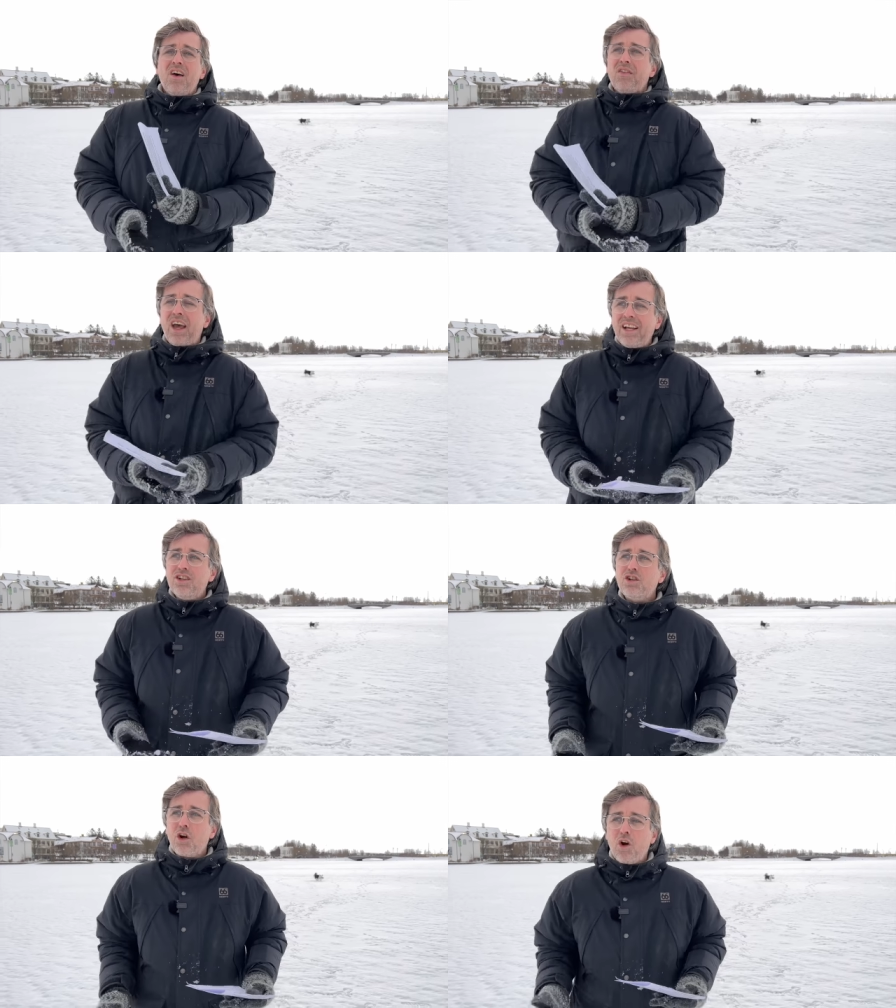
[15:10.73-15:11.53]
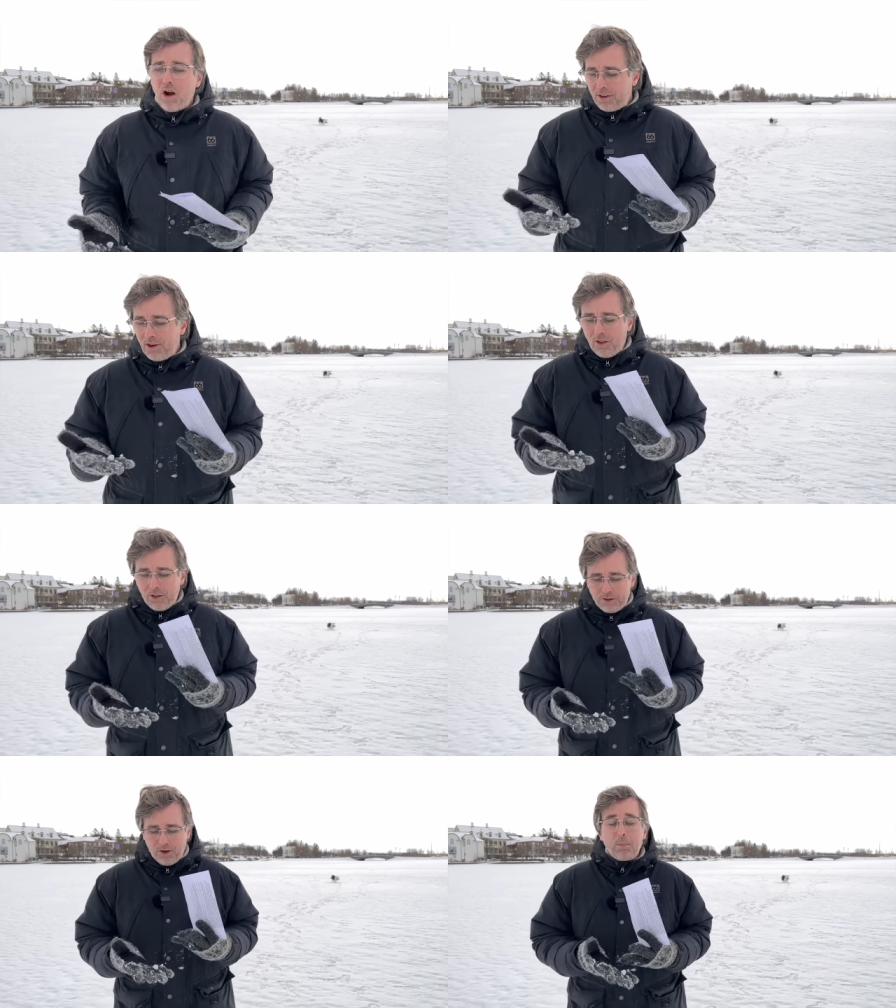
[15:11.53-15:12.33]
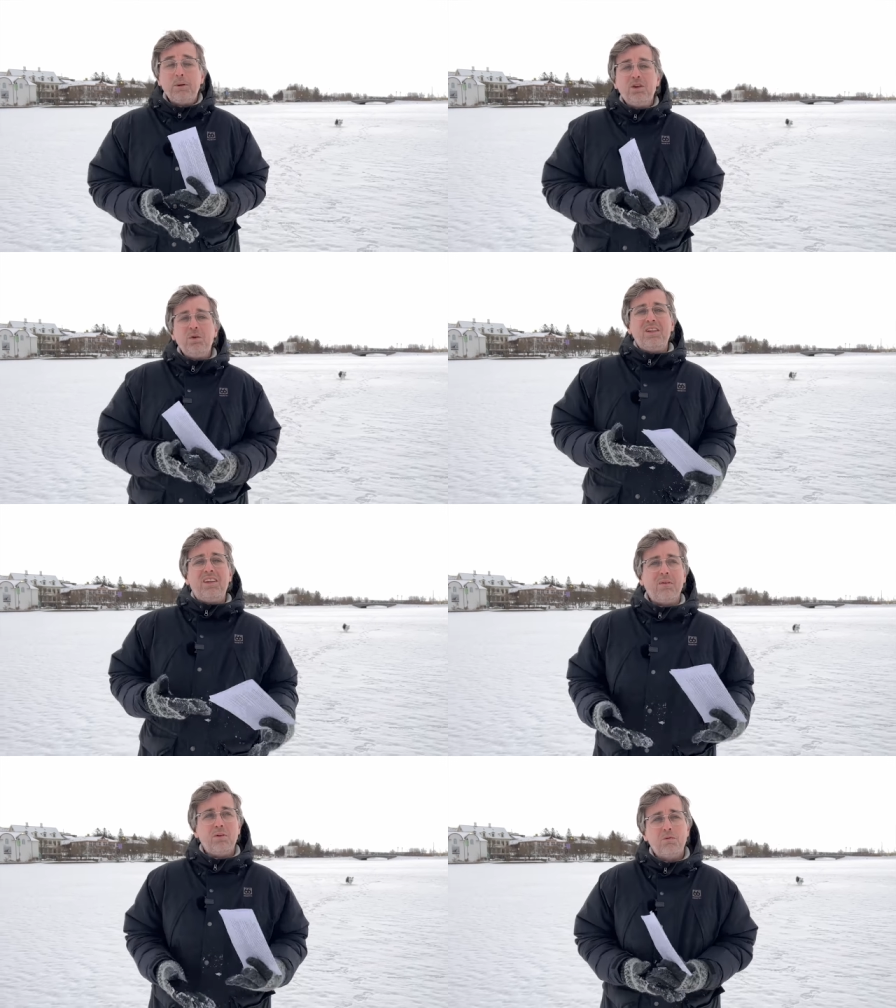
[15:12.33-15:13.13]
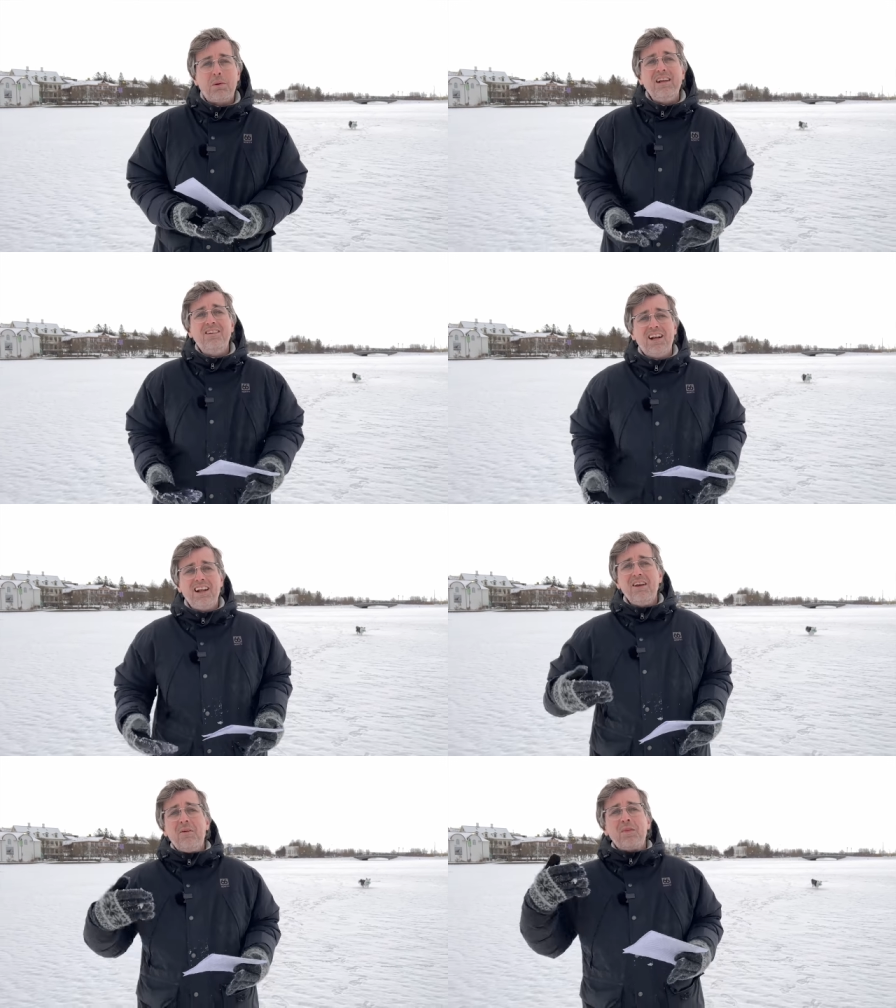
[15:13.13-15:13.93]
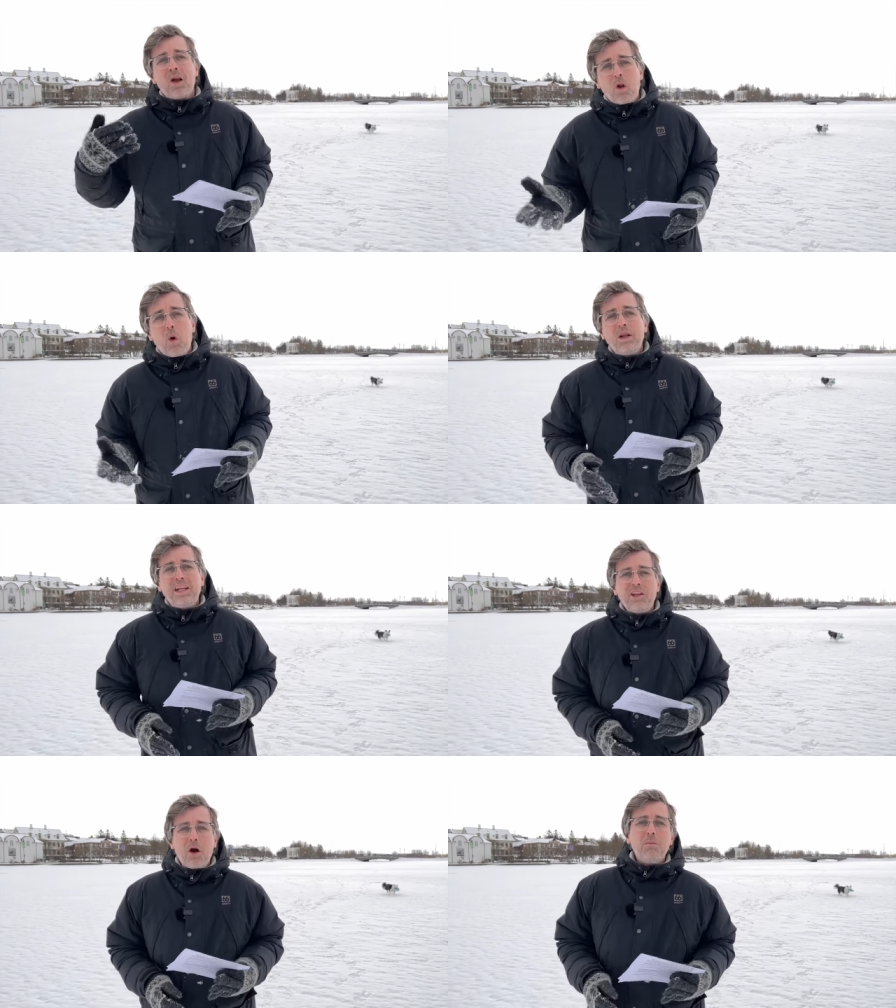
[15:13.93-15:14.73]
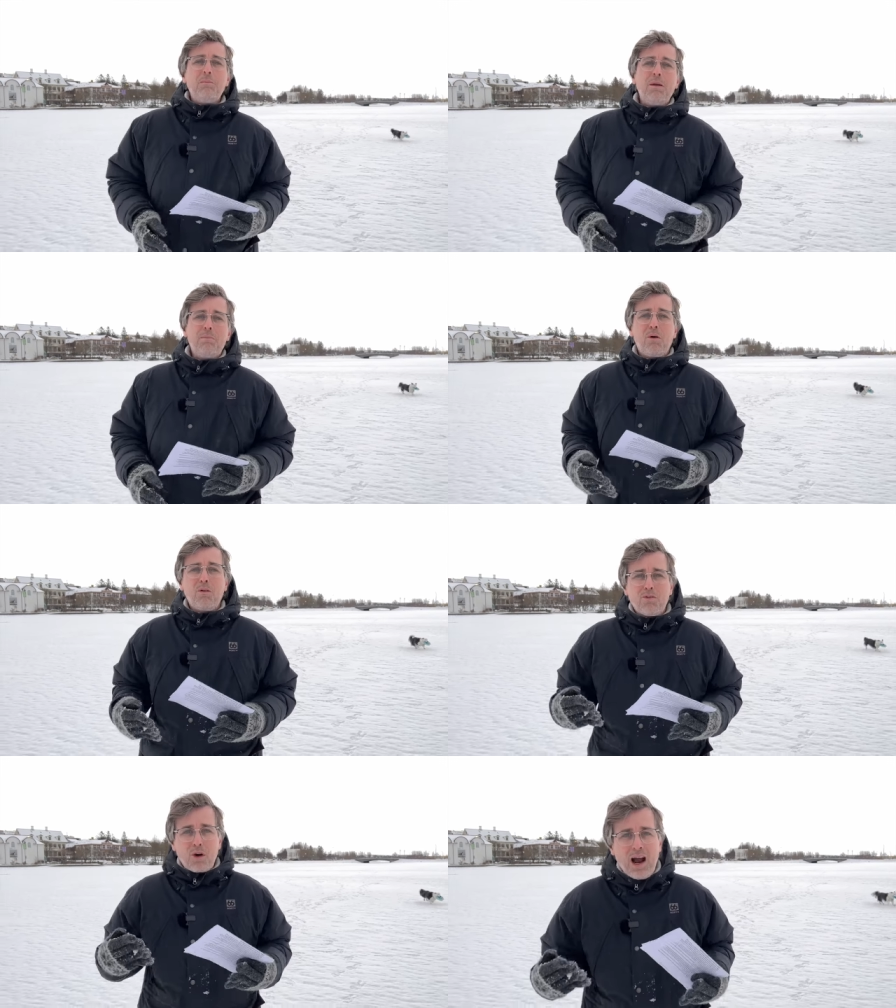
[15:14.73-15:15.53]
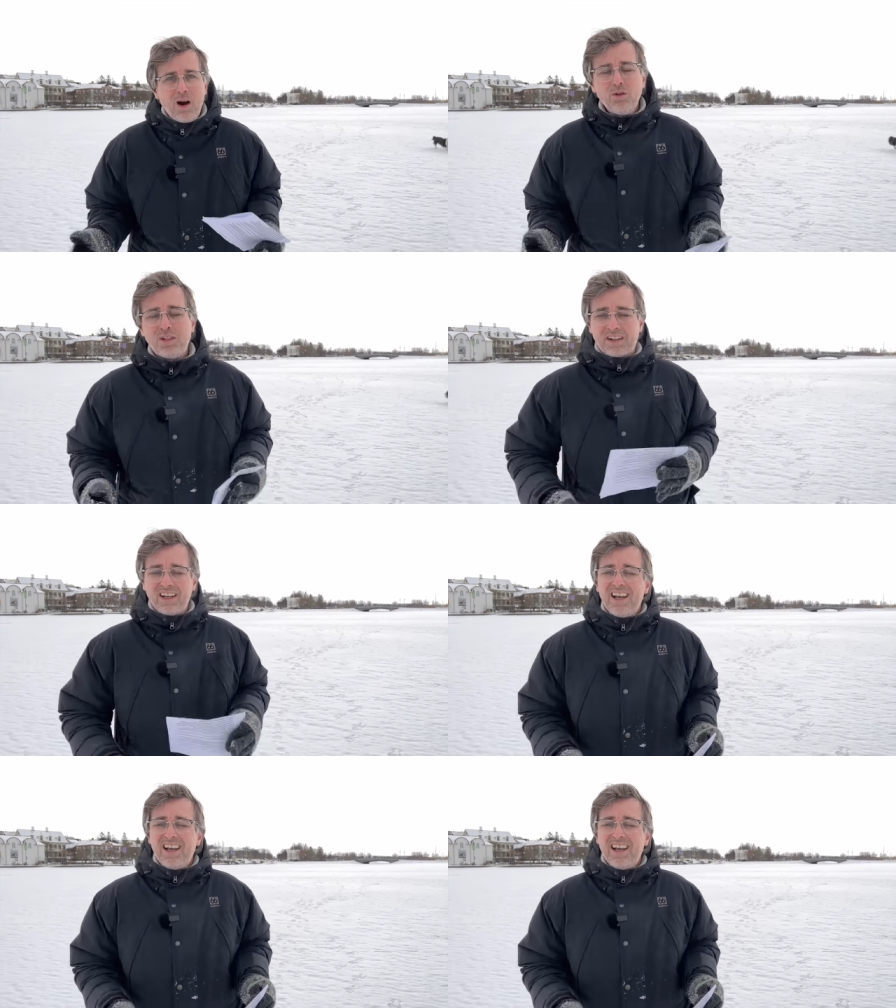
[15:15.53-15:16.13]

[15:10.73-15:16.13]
they saw another opportunity, which was basically loaning young people for housing.